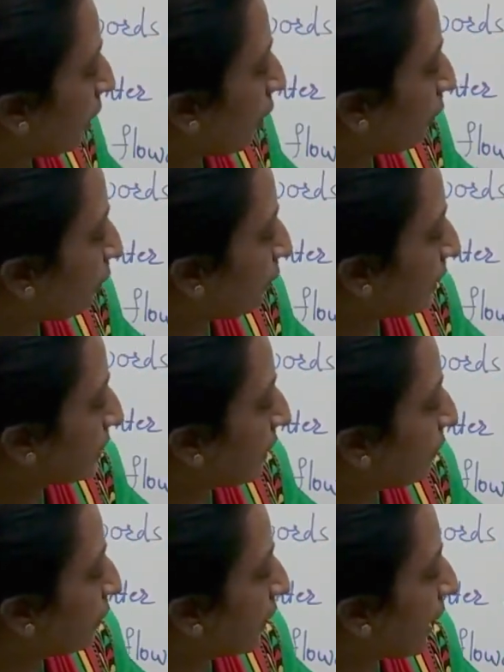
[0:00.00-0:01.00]

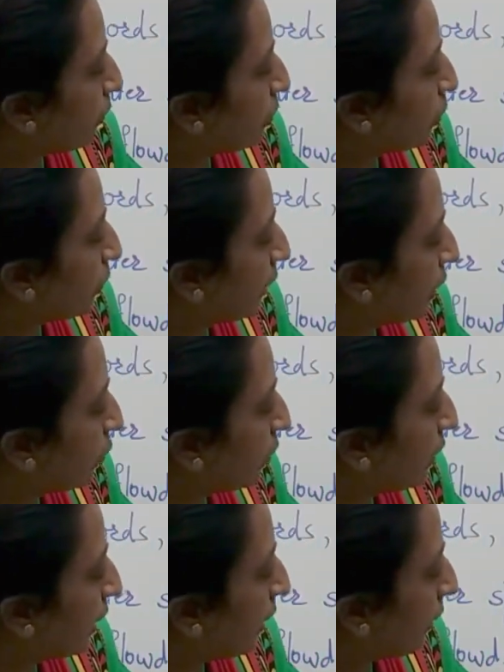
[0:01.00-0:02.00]
obviously we have to
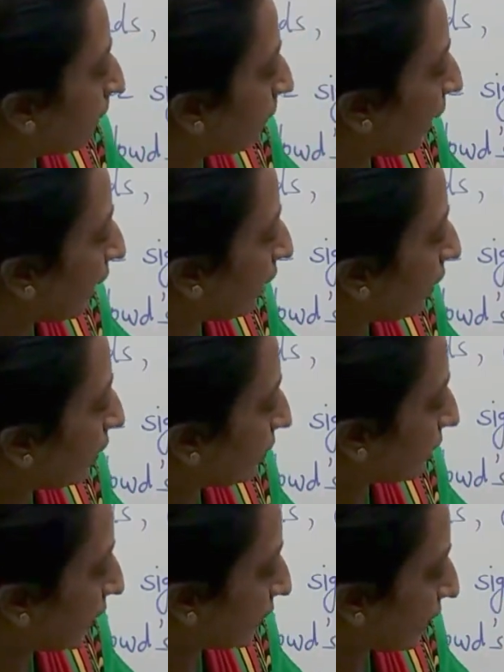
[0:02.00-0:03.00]
denote bell,
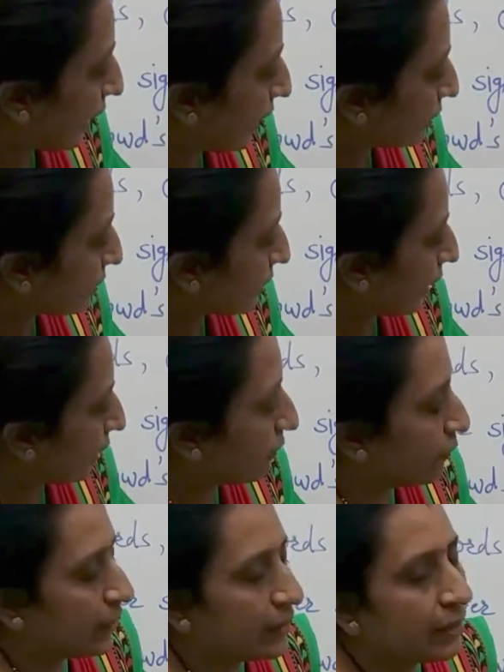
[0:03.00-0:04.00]
that last
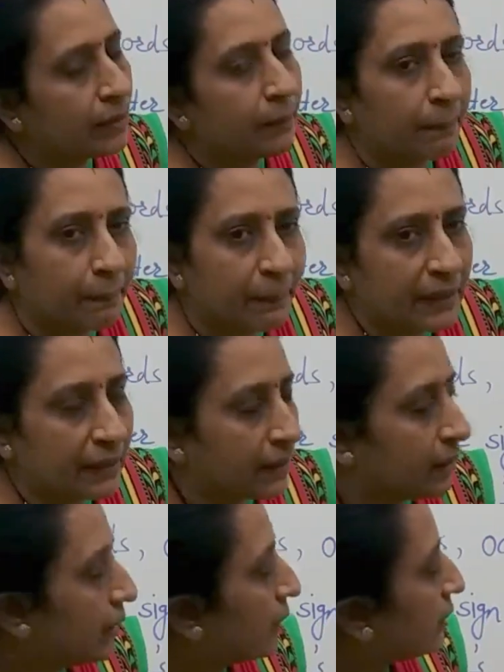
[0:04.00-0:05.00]
line, with B.
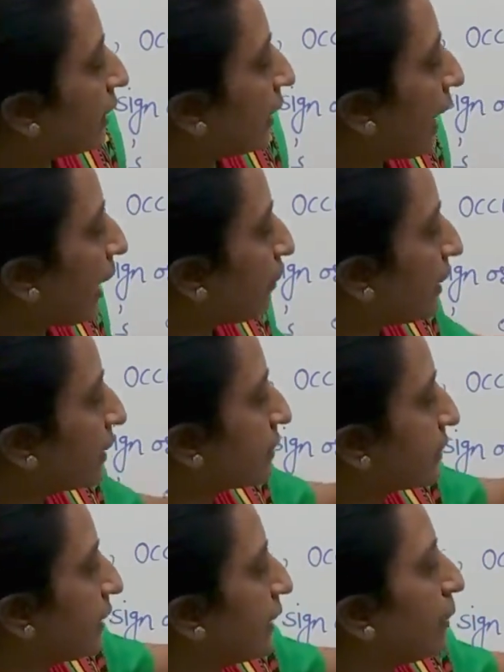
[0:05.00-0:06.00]
The rhyming
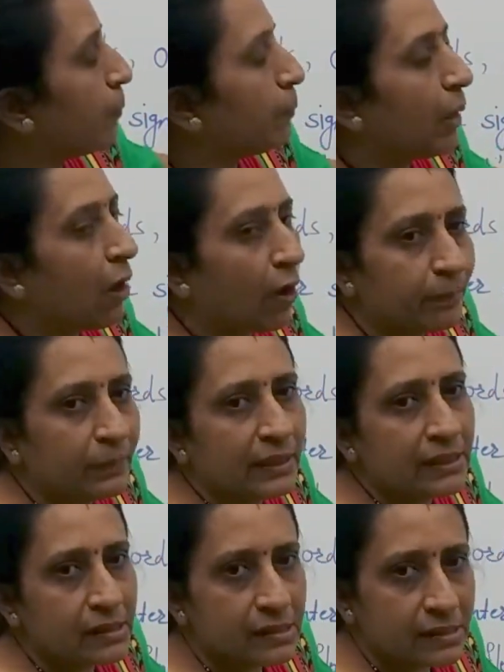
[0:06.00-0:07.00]
scheme of
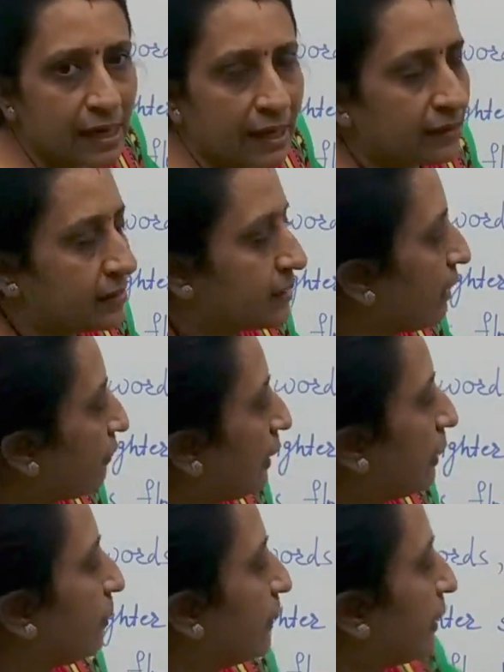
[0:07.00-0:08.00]
this stanza
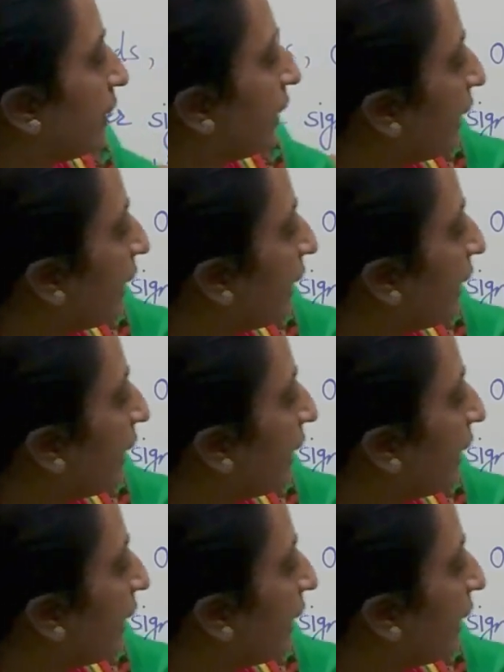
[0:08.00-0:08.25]
will be